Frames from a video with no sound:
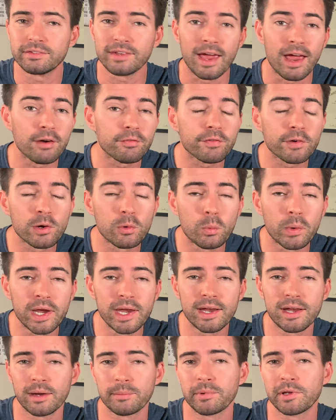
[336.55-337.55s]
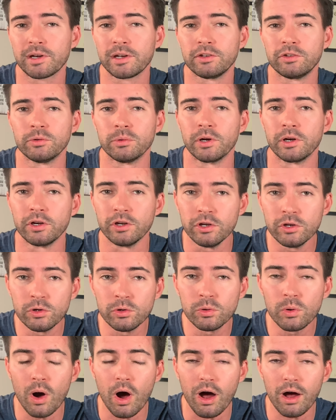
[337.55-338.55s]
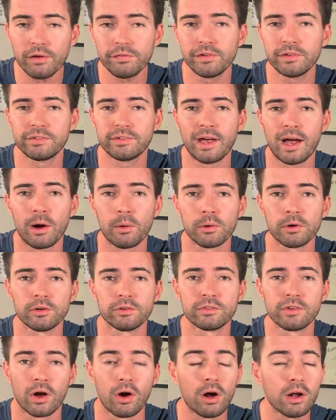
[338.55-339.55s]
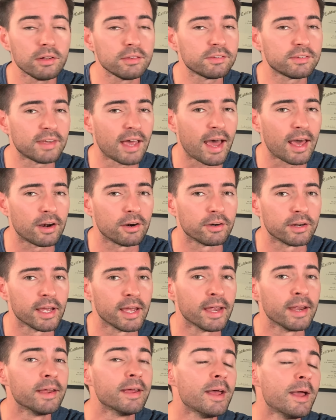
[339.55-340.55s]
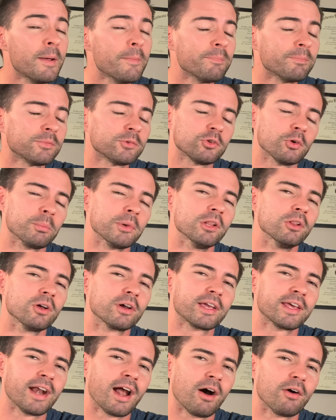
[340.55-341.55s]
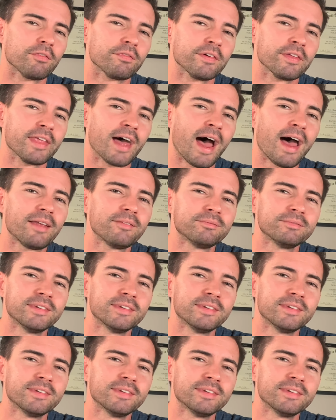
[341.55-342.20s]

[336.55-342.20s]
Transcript: Every week, I'm going to do a new Office Hours on Saturday, so be looking out for that.